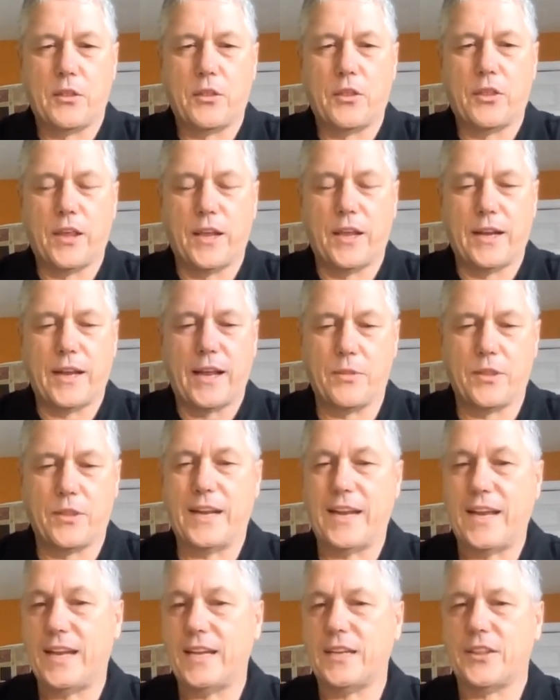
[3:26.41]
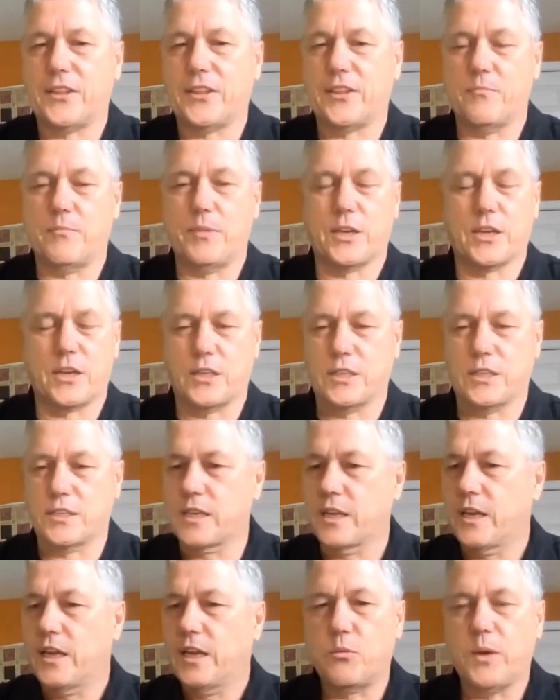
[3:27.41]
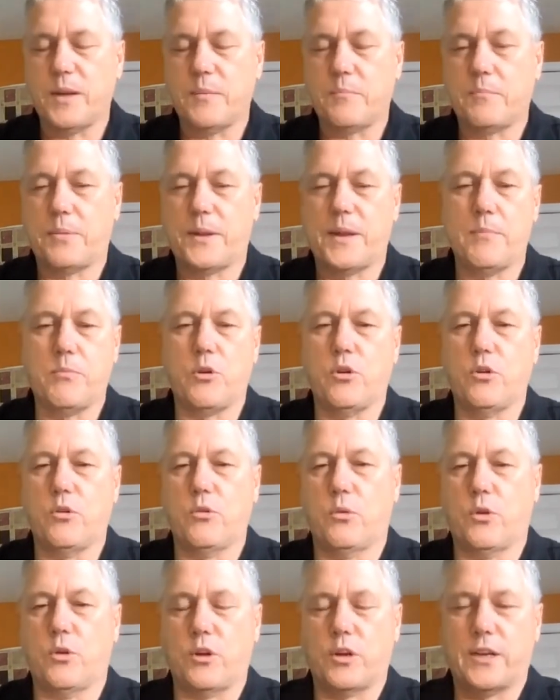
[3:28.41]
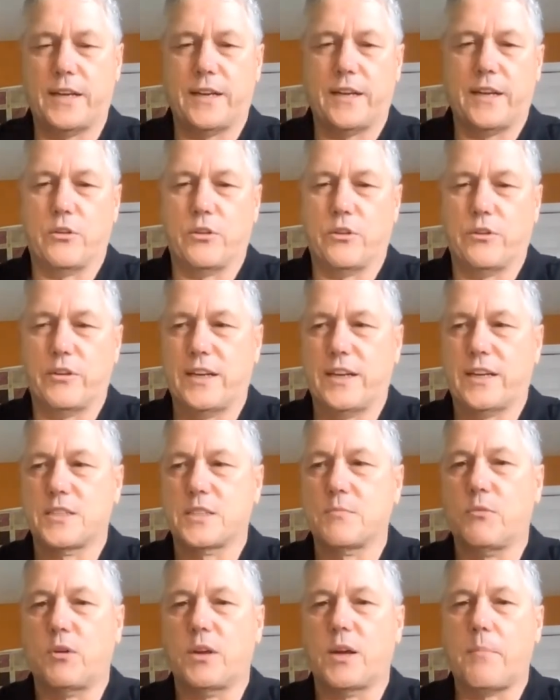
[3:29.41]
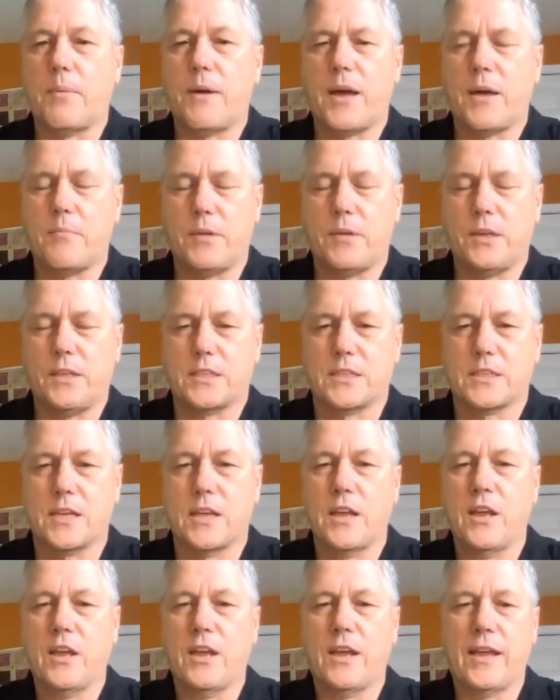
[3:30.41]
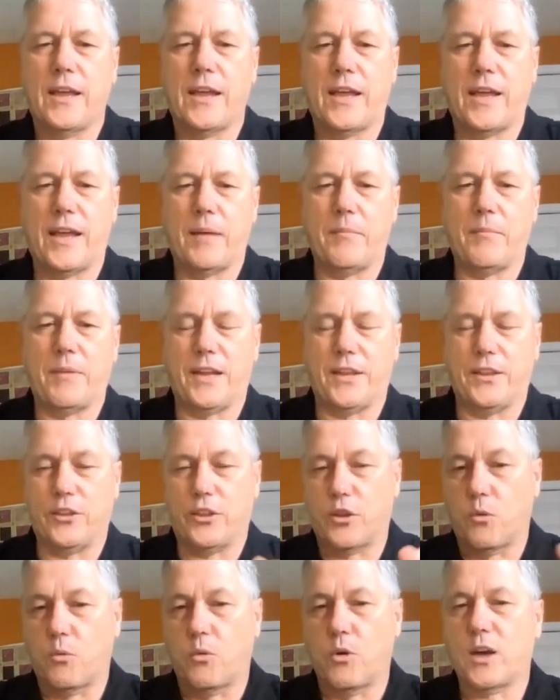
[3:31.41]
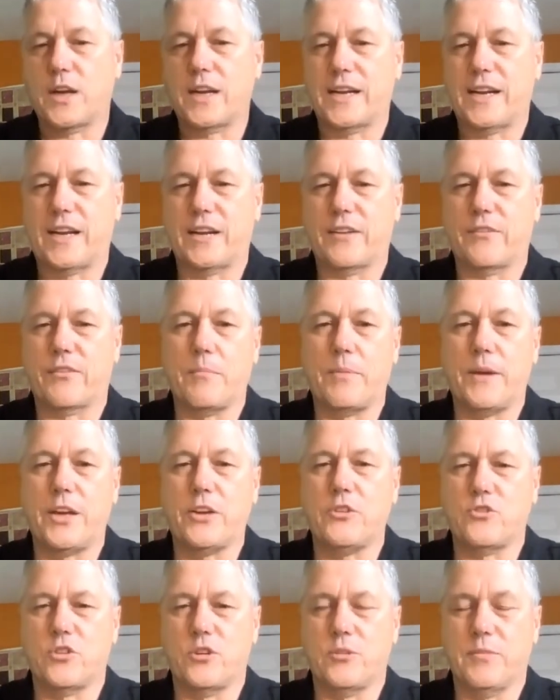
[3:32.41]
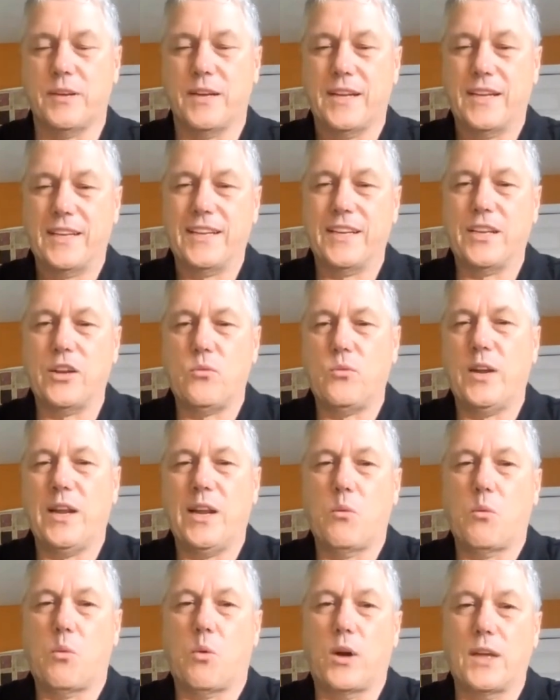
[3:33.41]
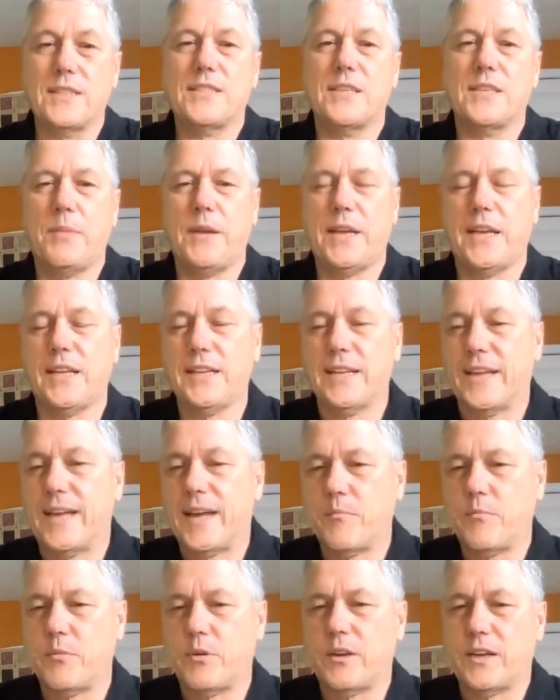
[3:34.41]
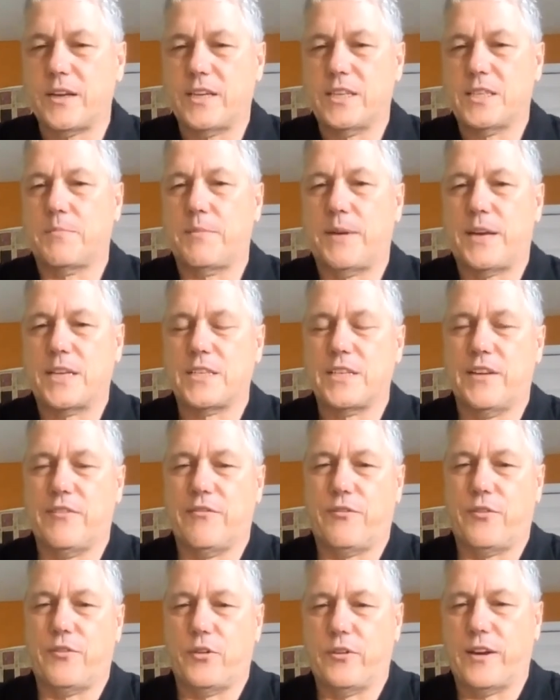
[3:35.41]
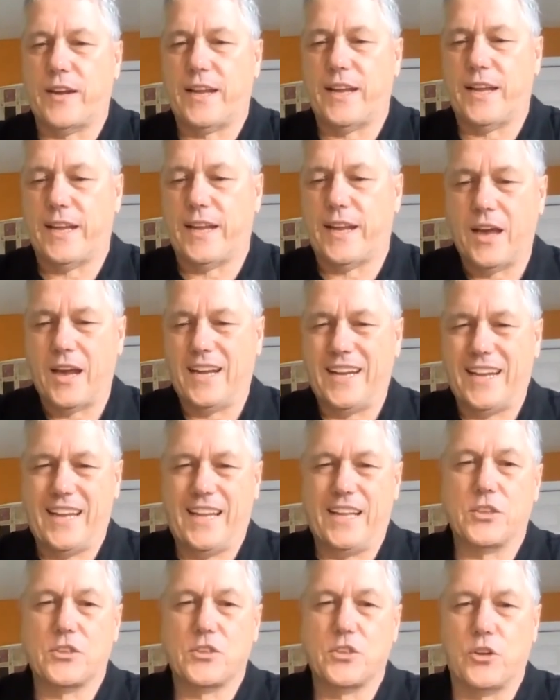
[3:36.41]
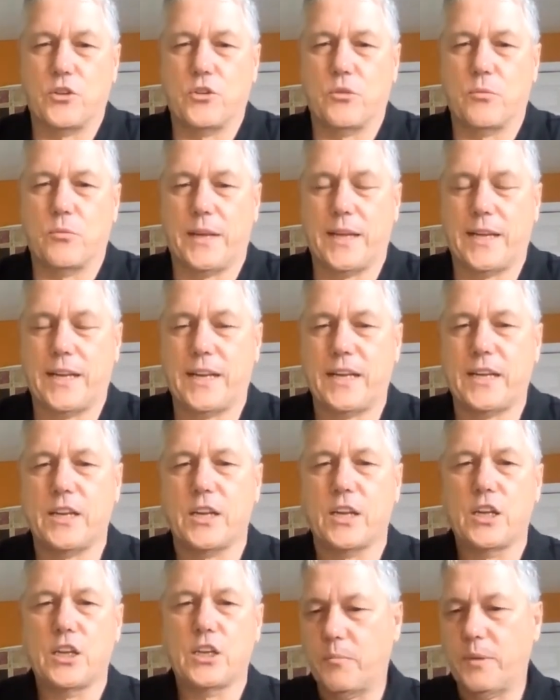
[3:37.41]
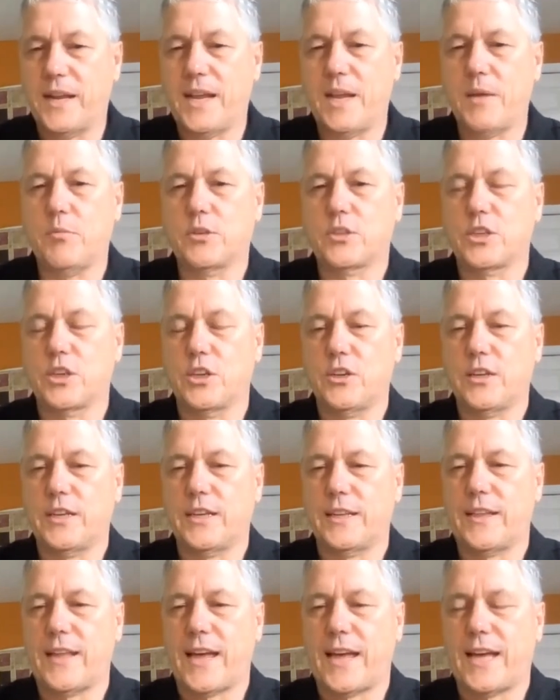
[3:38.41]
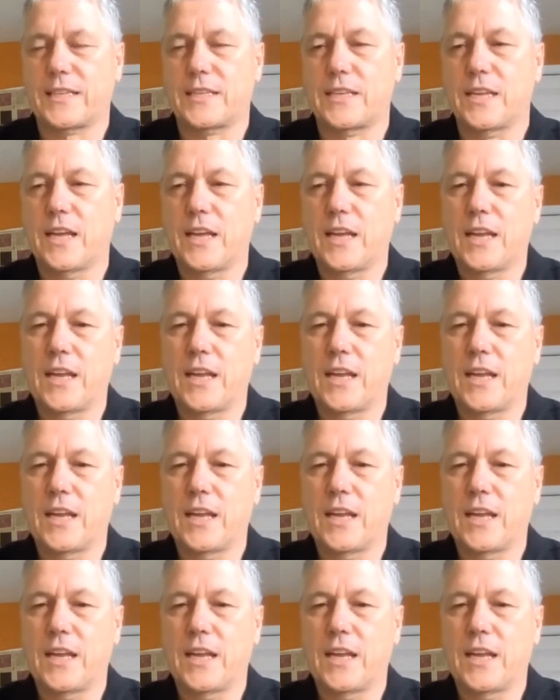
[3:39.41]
than anything because we had people who they're in their small apartments, and they're working out of the bedroom. They don't really want to be in camera, especially for an internal meeting. Being able to look at that,